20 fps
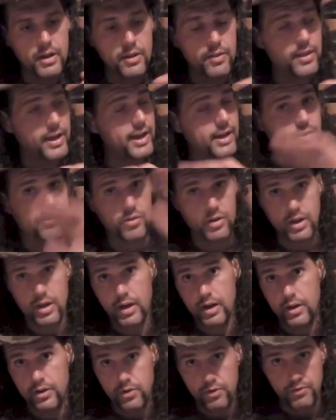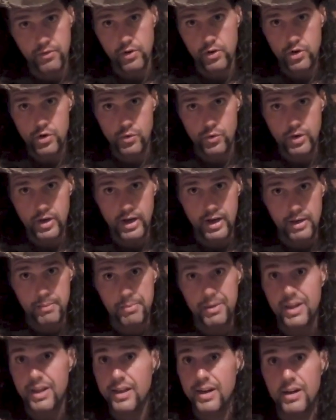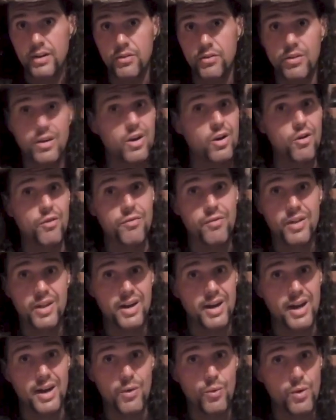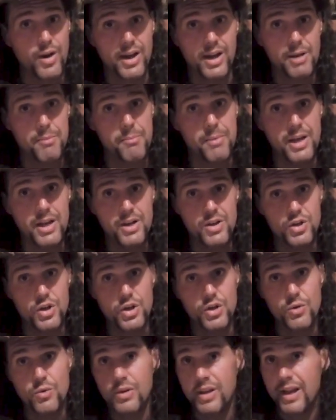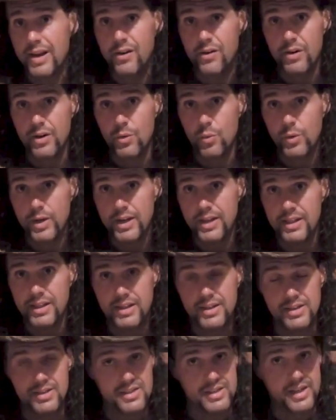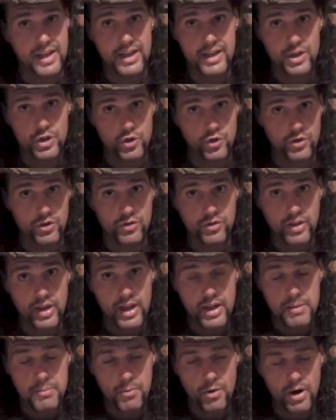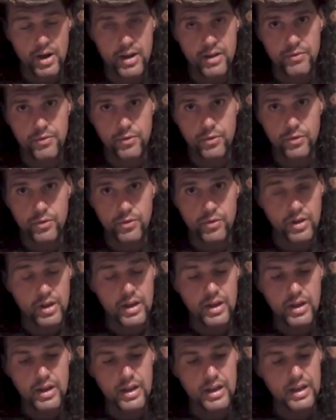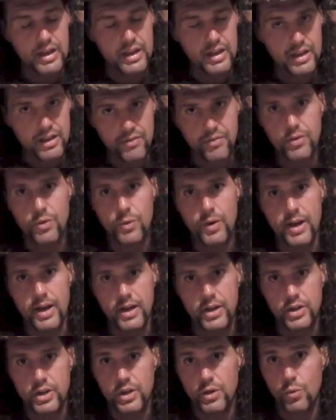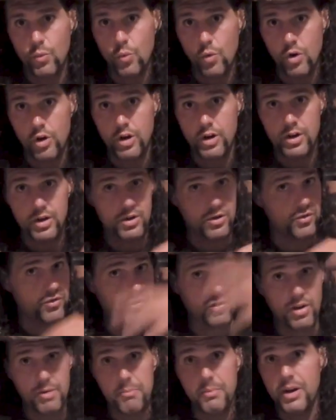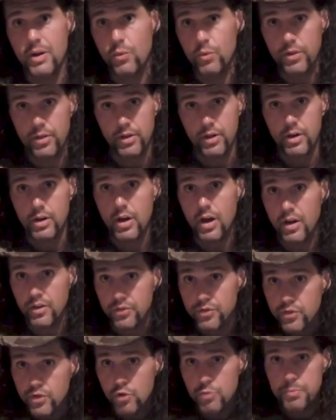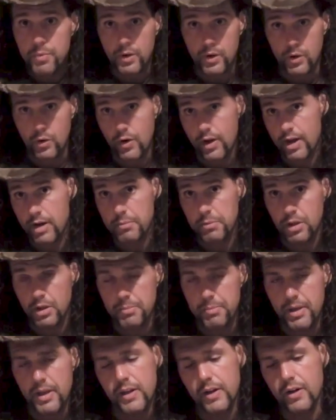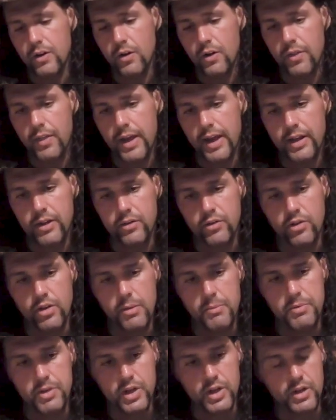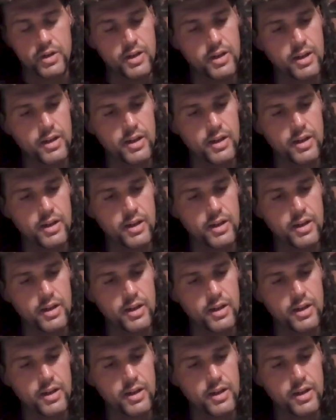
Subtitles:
That's a controversial topic in itself, and I recommend you Terry Whelan's Dangerous Game Rifles if you actually want somebody with a super credible opinion on that subject.